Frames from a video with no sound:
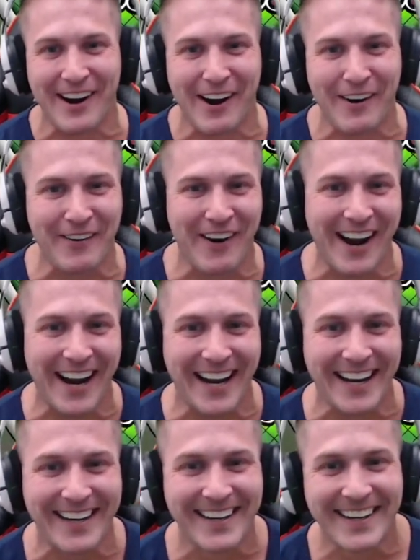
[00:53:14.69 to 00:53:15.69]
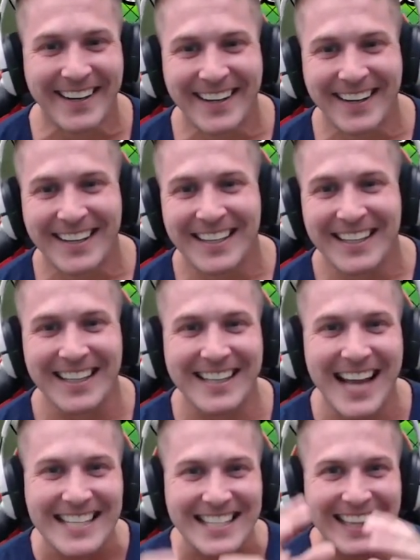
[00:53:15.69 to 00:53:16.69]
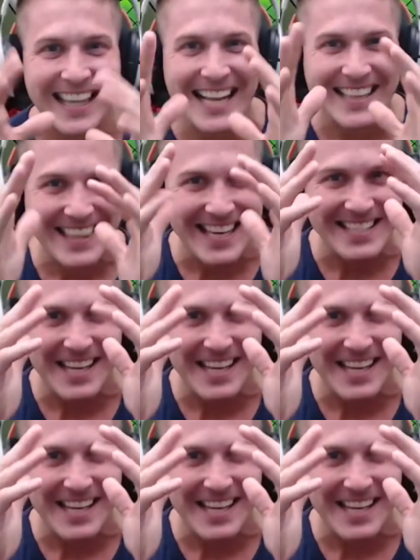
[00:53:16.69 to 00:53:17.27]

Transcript: Alright, let's let this